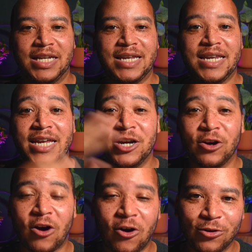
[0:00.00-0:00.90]

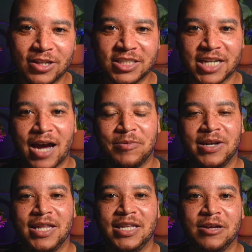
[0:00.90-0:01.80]
near all the
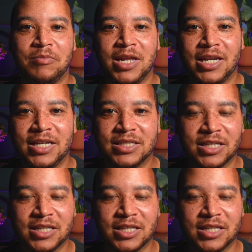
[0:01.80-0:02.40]
shopping and the amenities